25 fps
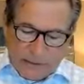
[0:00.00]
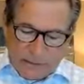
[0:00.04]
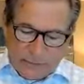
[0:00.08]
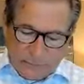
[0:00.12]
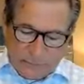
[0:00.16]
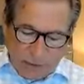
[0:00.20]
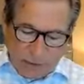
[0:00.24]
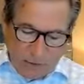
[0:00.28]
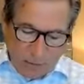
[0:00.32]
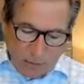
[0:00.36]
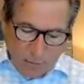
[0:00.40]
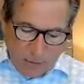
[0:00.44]

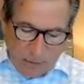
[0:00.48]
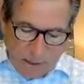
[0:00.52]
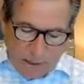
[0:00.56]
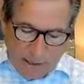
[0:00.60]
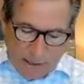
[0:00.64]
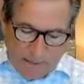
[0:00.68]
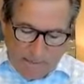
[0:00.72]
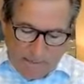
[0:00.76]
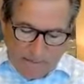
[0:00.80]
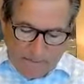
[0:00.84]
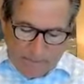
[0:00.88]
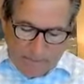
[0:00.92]

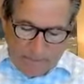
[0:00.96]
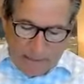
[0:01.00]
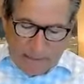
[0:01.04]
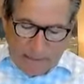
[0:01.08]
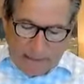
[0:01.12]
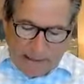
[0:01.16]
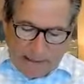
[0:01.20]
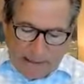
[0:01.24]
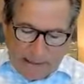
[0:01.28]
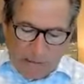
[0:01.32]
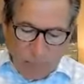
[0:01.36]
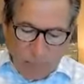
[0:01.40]
So
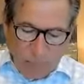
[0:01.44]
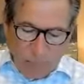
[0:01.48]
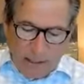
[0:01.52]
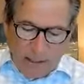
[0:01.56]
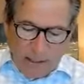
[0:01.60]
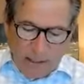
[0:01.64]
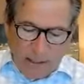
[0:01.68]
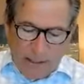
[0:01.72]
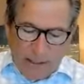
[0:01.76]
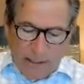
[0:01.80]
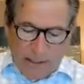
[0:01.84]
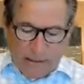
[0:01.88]

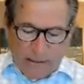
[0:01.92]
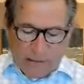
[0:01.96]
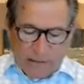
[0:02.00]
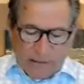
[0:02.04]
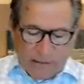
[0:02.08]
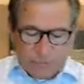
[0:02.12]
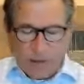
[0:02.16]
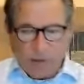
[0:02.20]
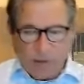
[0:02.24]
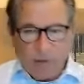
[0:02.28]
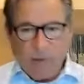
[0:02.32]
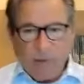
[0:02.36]
anyway,
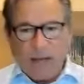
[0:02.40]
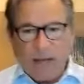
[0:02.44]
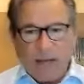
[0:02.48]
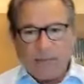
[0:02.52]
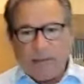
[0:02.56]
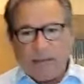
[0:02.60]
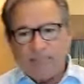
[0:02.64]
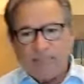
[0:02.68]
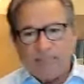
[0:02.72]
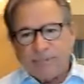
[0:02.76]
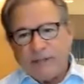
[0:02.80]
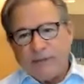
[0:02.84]
so
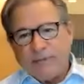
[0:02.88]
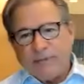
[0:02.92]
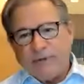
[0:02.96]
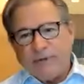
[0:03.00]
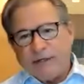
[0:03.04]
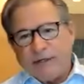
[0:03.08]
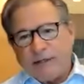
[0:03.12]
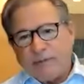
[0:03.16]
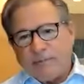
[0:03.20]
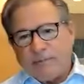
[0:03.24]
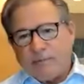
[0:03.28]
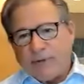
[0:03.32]
I'm getting
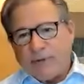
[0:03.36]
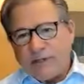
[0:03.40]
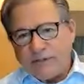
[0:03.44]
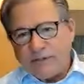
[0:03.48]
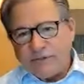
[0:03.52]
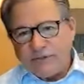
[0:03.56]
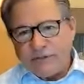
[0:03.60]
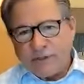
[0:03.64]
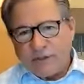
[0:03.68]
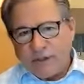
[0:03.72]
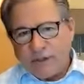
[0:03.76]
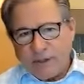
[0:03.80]
ready to
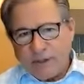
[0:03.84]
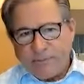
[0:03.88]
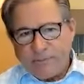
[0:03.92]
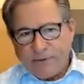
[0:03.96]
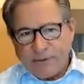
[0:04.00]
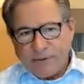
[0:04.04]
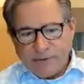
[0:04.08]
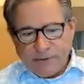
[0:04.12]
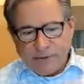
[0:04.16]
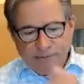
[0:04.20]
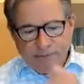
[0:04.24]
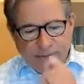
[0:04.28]
bring Jill up
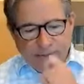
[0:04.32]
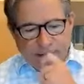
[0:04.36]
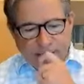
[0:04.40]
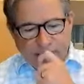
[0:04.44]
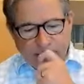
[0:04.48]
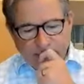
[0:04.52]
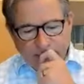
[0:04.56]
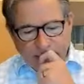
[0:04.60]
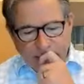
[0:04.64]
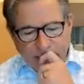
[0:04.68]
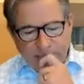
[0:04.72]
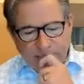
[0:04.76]
here in a
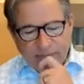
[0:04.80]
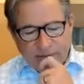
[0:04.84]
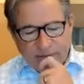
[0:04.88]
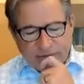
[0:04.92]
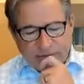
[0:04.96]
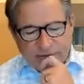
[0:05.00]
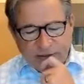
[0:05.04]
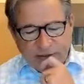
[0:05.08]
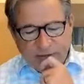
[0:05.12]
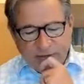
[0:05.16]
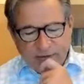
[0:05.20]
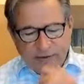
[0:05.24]
minute, but let me
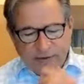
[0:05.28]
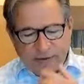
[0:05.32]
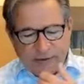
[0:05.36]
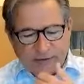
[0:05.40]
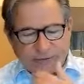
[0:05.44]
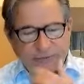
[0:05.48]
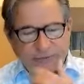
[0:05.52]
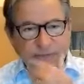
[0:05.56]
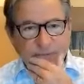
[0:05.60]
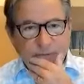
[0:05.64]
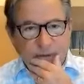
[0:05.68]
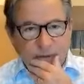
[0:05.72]
say
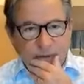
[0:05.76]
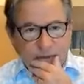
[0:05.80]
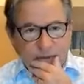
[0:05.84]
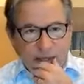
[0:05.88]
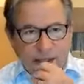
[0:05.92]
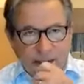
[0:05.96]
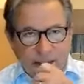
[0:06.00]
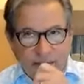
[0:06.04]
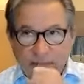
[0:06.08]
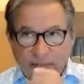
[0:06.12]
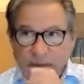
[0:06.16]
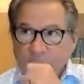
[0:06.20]
this,
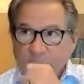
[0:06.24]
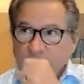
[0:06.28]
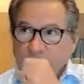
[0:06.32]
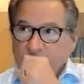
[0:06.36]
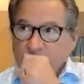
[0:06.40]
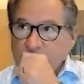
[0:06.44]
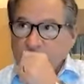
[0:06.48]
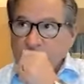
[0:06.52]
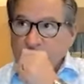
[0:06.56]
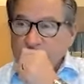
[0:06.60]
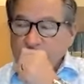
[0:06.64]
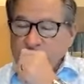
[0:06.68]
okay?
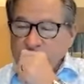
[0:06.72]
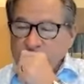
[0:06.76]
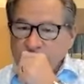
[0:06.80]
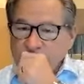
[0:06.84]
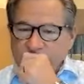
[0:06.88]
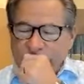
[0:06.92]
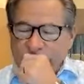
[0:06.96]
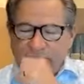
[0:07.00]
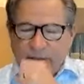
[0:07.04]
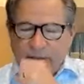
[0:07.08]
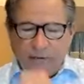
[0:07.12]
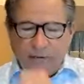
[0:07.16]

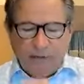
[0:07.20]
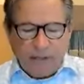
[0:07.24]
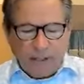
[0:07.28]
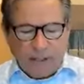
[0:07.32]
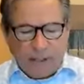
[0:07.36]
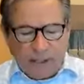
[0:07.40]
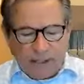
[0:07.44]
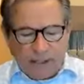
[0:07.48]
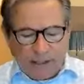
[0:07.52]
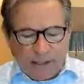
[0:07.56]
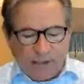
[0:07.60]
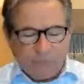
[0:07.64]
Now, a
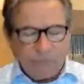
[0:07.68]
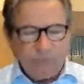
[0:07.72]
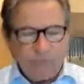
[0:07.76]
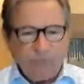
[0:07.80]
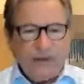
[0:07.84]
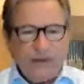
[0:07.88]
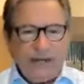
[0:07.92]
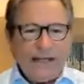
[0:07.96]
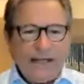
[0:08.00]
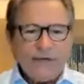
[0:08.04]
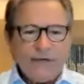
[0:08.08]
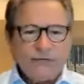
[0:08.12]
lot of
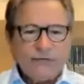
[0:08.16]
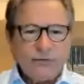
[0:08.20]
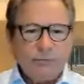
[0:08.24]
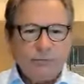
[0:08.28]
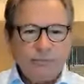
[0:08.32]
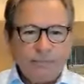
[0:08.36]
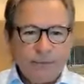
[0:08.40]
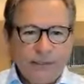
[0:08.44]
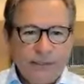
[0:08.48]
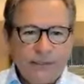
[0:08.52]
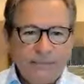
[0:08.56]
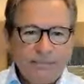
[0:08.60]

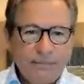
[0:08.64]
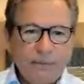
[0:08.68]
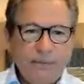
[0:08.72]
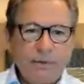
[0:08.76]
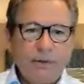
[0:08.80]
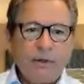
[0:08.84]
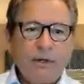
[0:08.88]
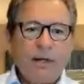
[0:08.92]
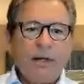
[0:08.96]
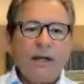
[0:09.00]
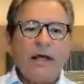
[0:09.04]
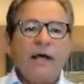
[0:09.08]
financial
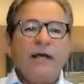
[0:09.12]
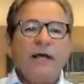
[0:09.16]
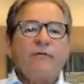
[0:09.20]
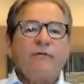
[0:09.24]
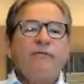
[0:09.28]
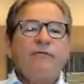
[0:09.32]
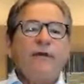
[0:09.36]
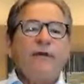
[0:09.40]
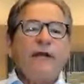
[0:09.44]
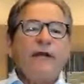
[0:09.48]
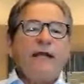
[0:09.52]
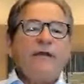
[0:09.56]
people, a lot
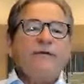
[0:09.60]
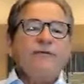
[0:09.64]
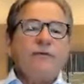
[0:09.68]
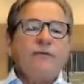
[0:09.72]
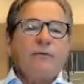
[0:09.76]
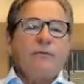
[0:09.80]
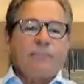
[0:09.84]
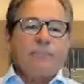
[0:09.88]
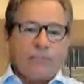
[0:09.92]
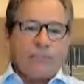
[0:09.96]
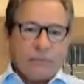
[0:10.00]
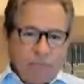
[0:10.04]
of
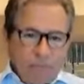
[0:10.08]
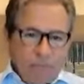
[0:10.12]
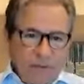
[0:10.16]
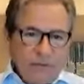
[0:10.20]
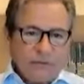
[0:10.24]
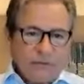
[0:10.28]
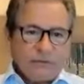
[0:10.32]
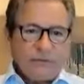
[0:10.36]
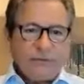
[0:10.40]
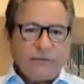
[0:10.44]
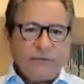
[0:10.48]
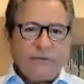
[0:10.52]
financial
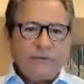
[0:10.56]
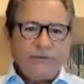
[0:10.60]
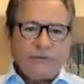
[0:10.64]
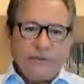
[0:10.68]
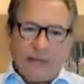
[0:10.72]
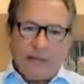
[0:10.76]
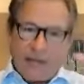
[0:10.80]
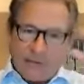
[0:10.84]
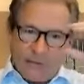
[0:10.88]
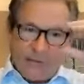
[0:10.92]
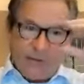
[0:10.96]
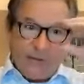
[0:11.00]
professionals
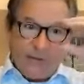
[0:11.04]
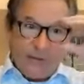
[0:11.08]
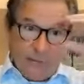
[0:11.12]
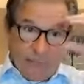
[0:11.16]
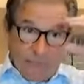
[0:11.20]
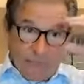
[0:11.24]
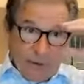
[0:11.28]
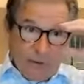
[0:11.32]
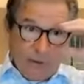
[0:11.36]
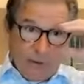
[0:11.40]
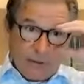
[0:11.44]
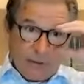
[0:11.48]
out there in
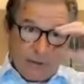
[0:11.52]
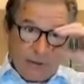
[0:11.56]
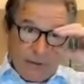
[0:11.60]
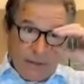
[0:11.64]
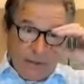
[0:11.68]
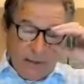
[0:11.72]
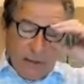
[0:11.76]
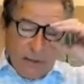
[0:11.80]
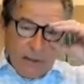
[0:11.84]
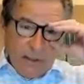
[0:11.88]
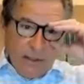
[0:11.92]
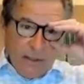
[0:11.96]
the market,